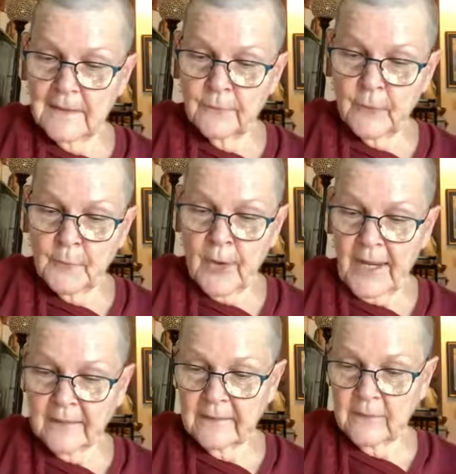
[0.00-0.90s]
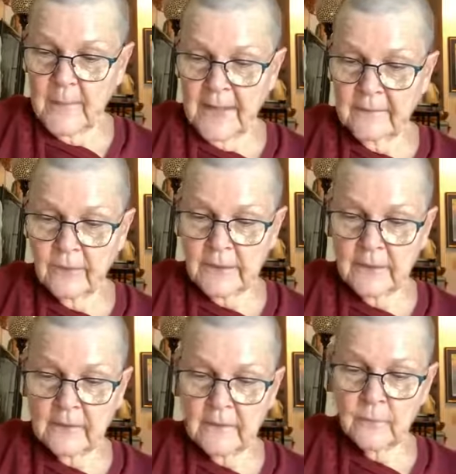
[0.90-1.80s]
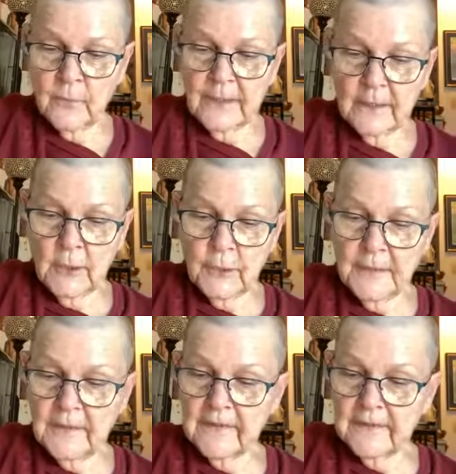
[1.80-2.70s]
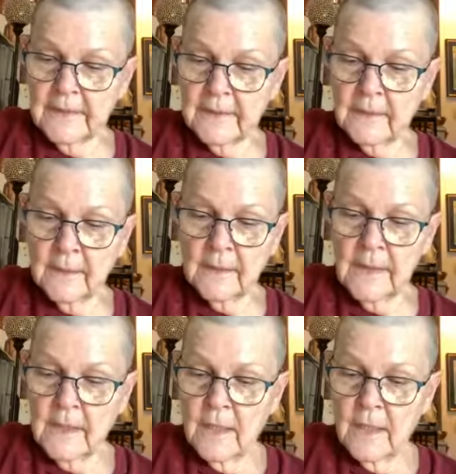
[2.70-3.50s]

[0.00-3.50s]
If we practice mindfulness, we can learn the skill